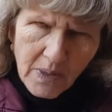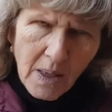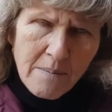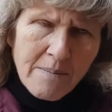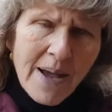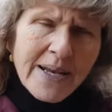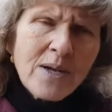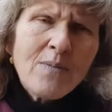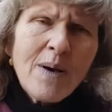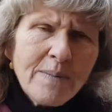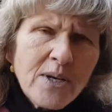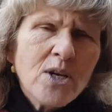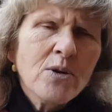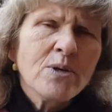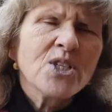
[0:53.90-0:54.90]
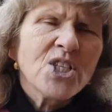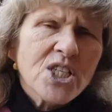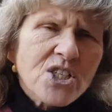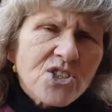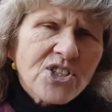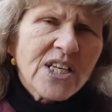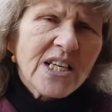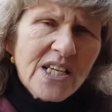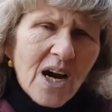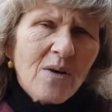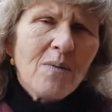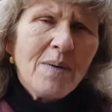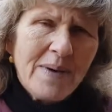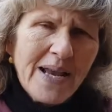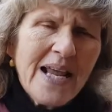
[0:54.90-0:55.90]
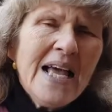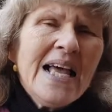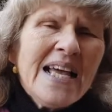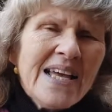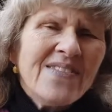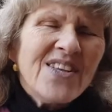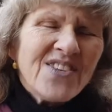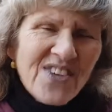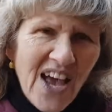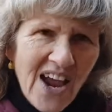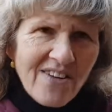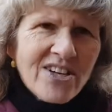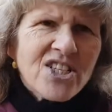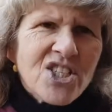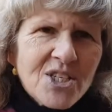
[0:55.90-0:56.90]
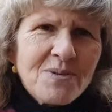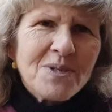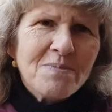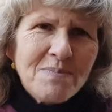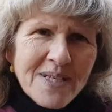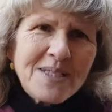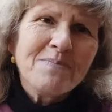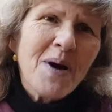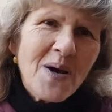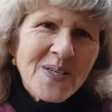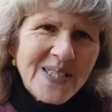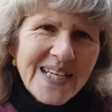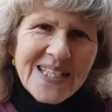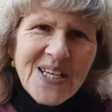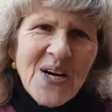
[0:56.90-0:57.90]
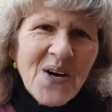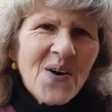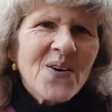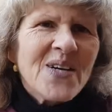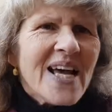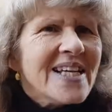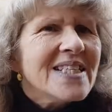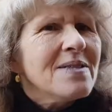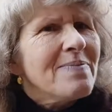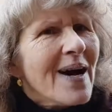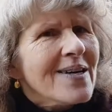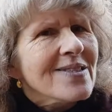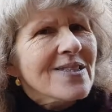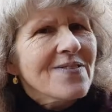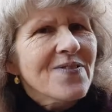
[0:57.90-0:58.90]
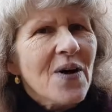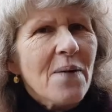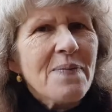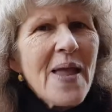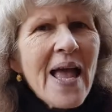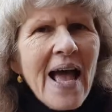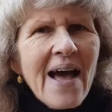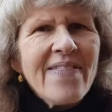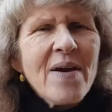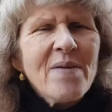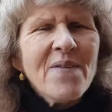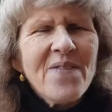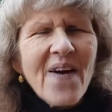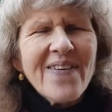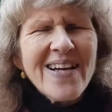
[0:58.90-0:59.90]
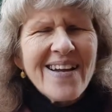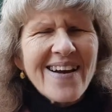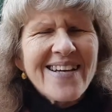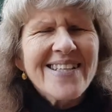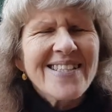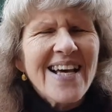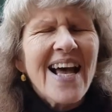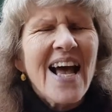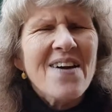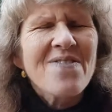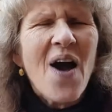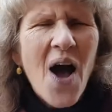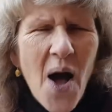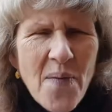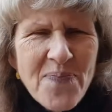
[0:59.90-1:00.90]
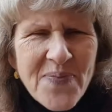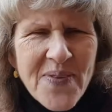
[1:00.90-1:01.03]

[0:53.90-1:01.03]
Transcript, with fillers: many women who were children and young women in this area. She was Miss Moses or Lady Bountiful, and they were very lucky to have her.